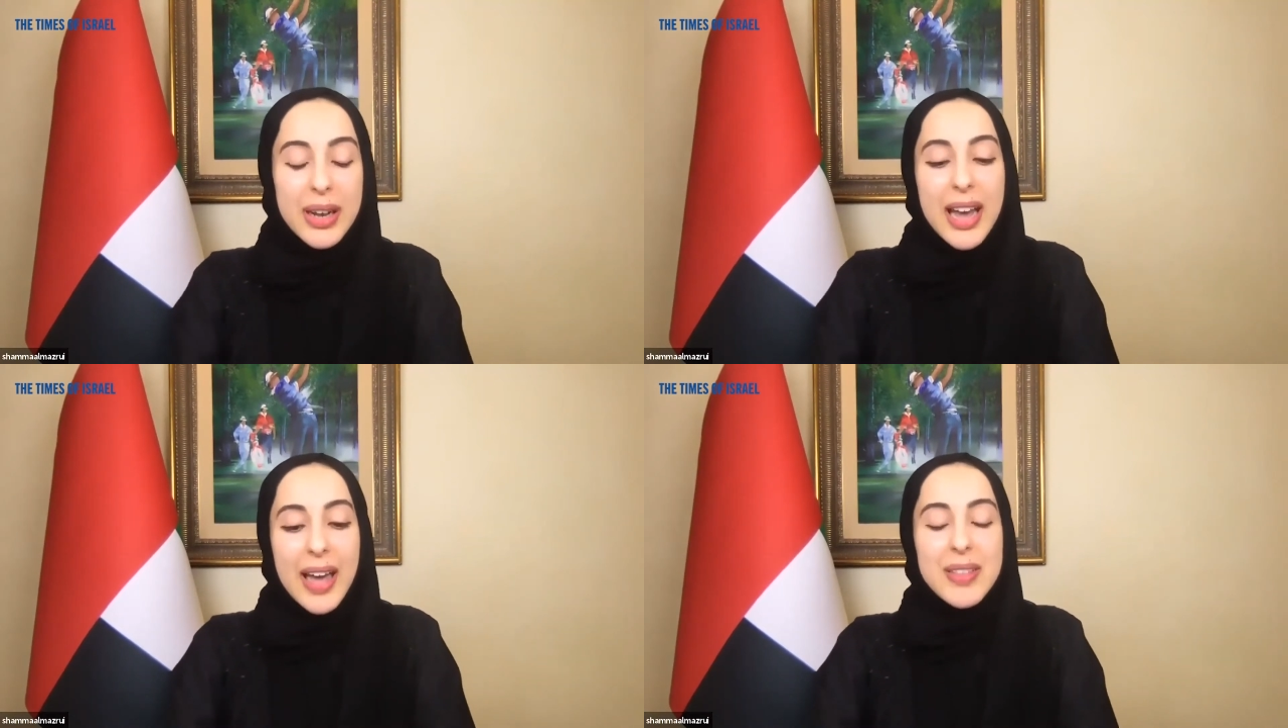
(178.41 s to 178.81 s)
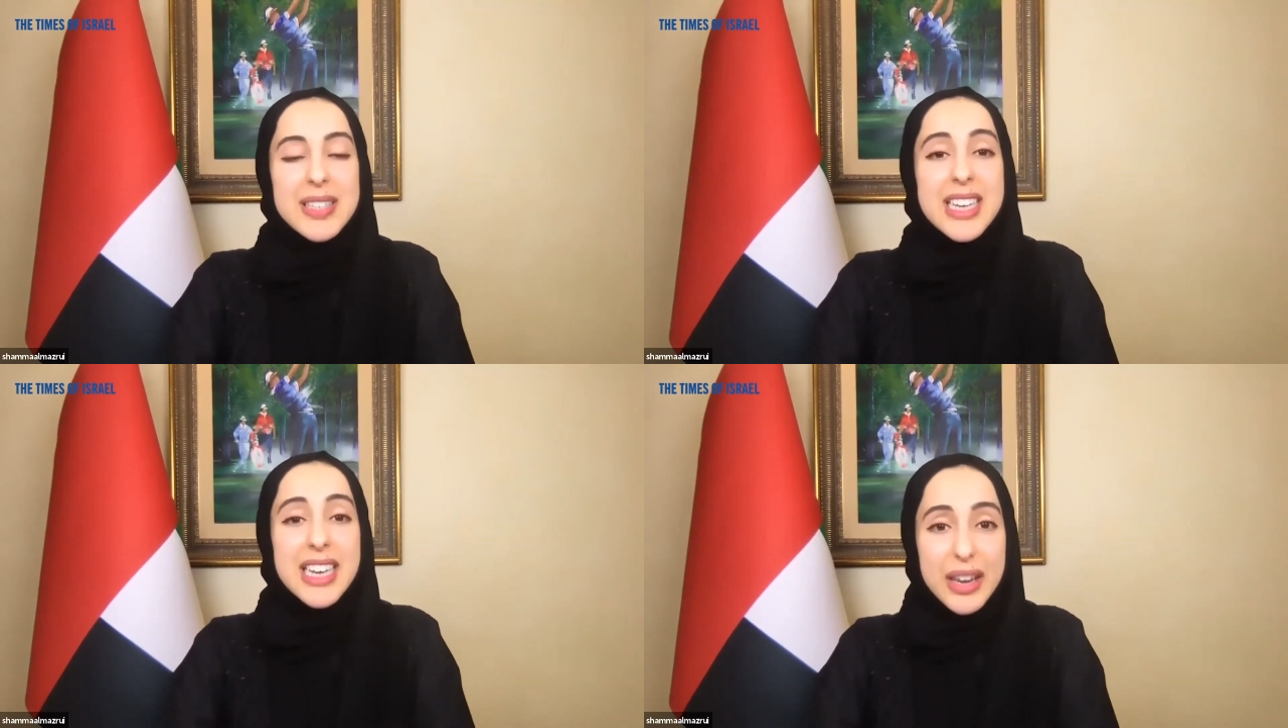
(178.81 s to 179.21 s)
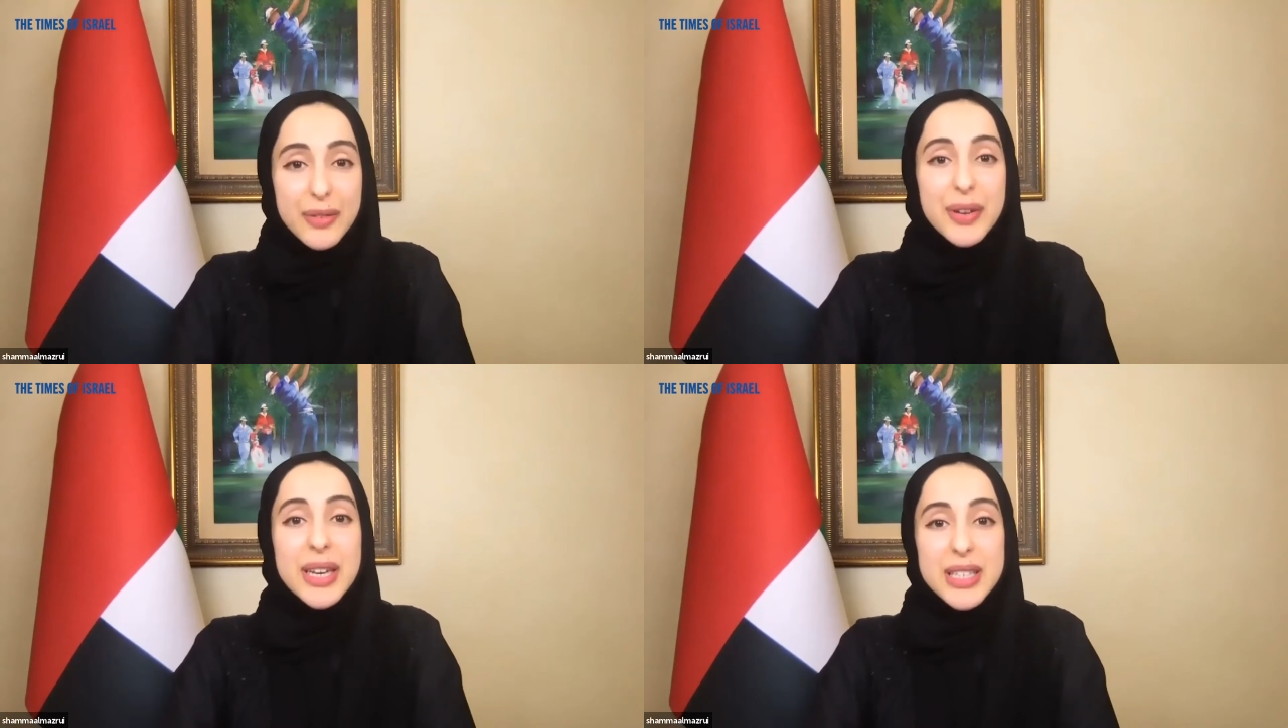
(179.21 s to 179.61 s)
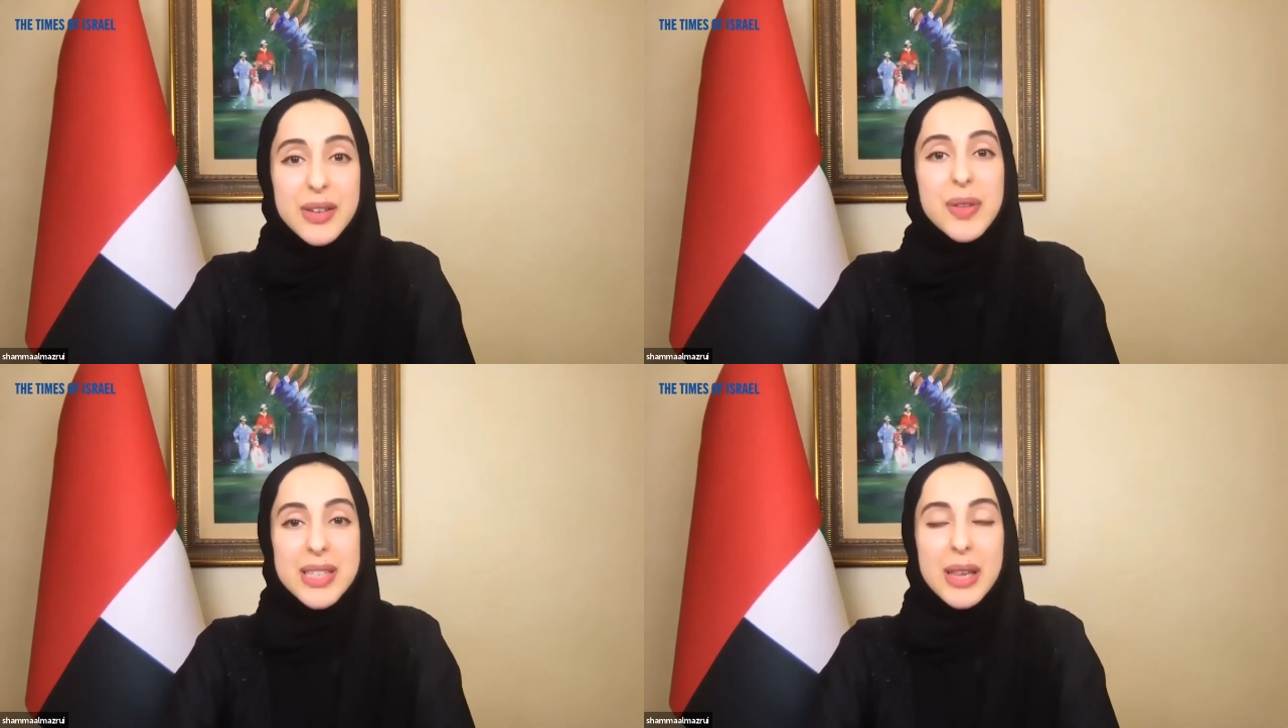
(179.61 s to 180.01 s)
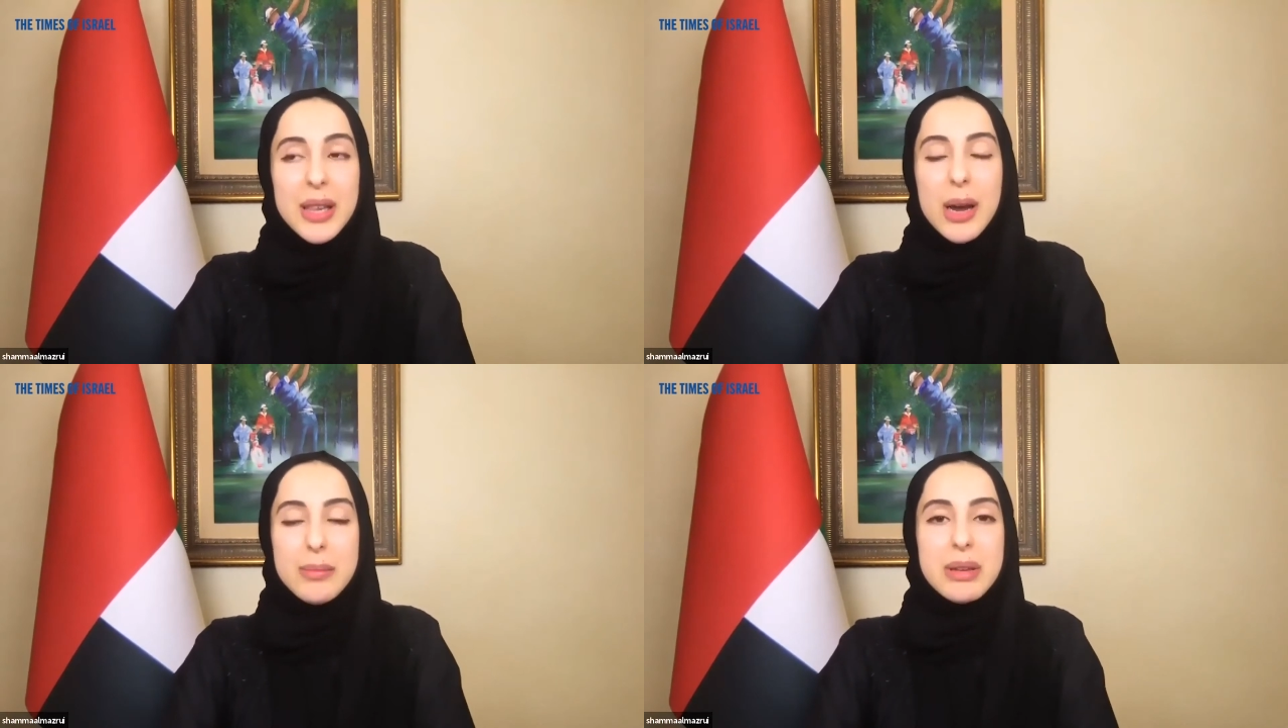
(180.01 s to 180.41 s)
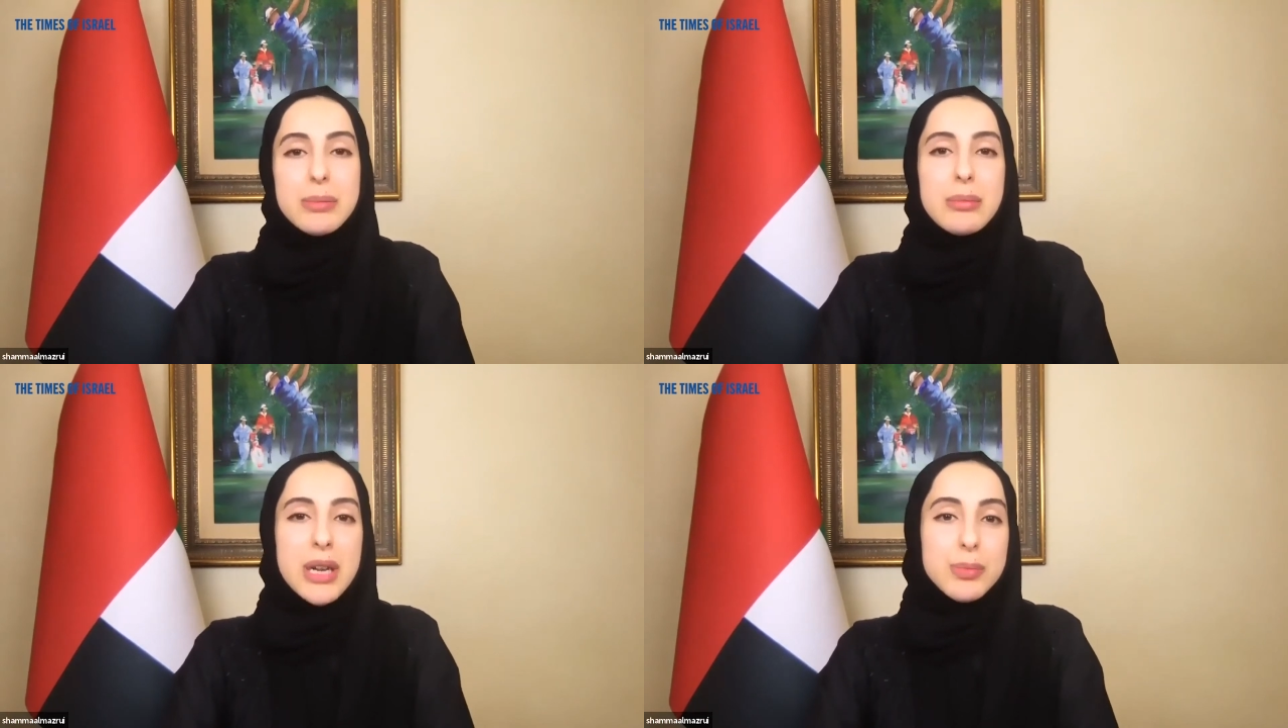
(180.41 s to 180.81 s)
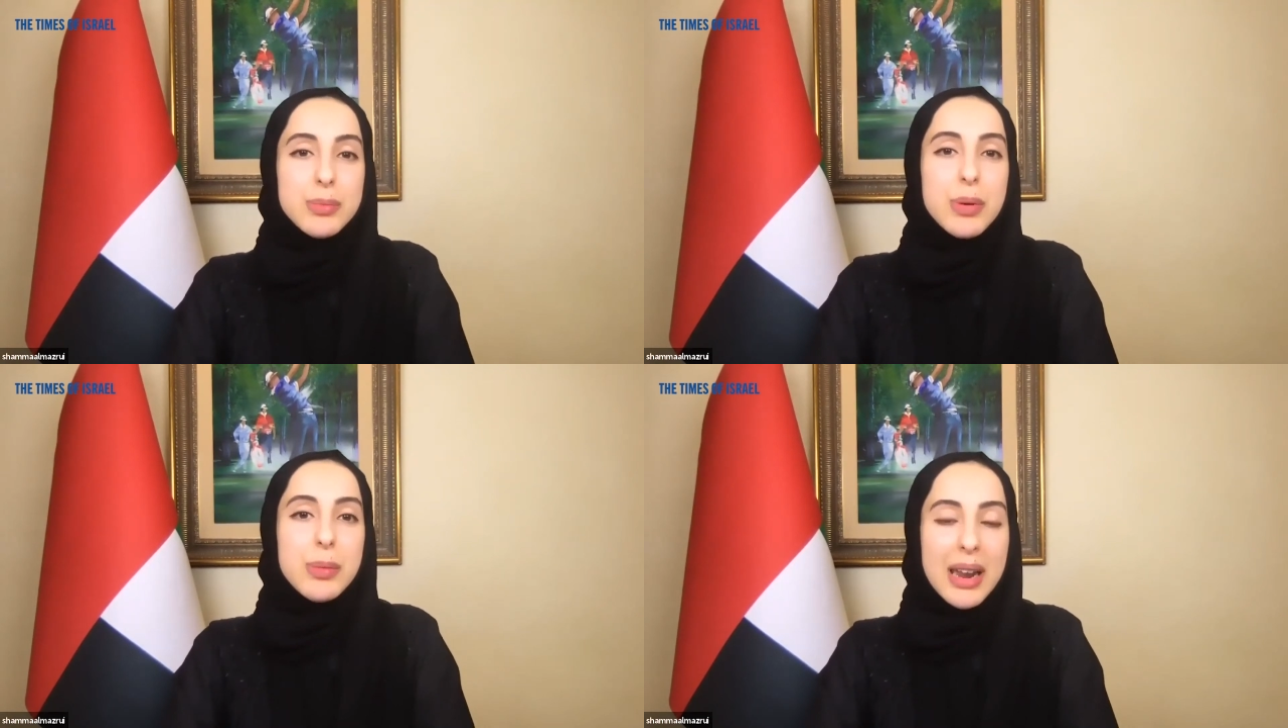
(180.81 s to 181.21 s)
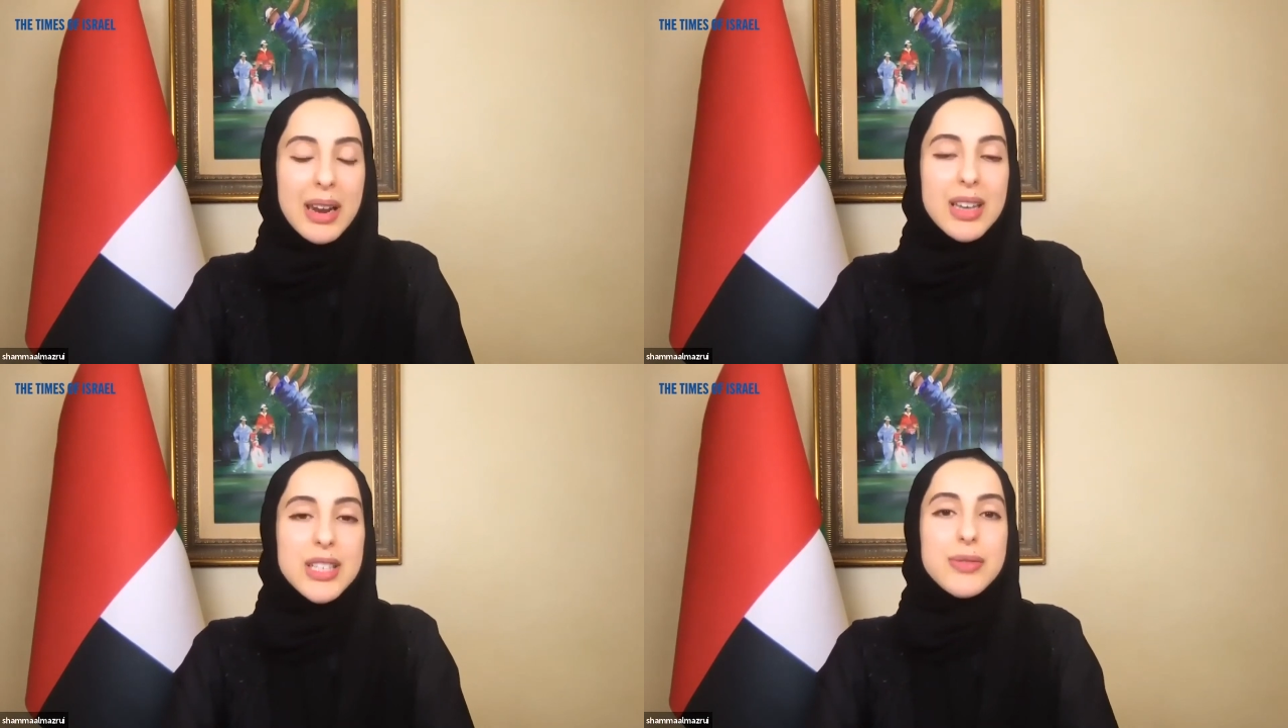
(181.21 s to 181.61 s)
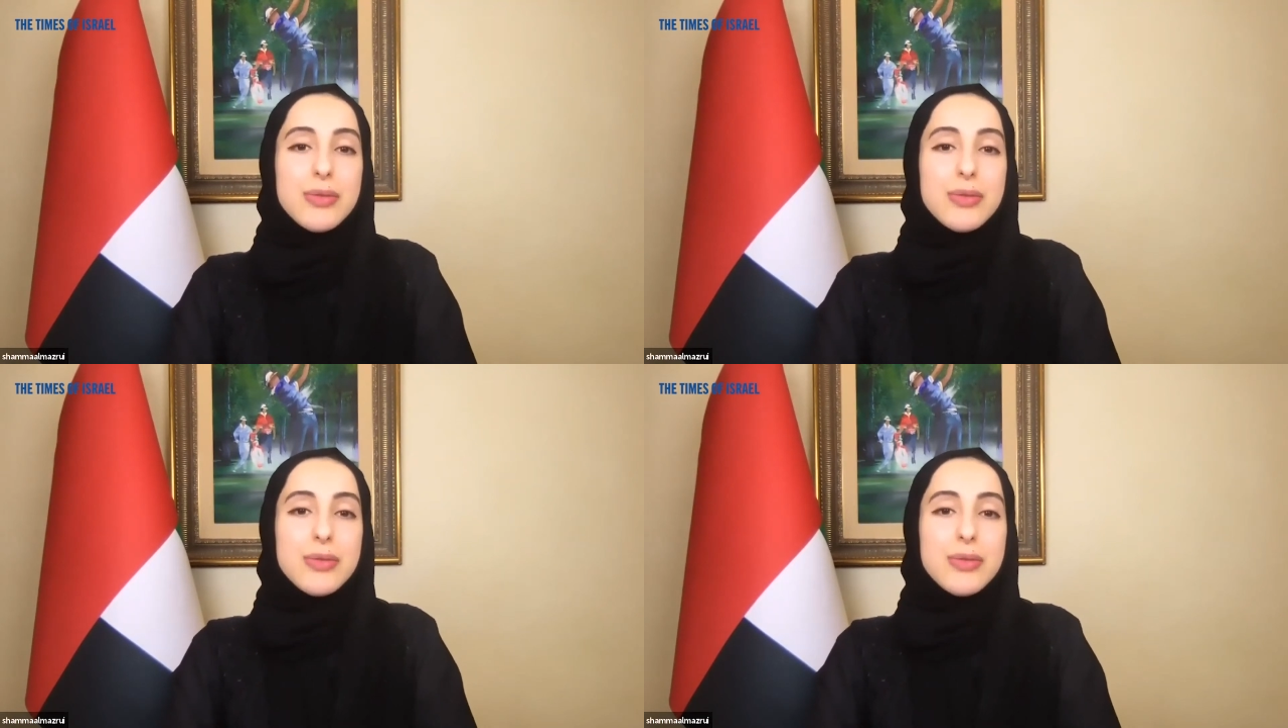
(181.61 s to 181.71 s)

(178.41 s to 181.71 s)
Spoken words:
And the significance of this alignment must propel us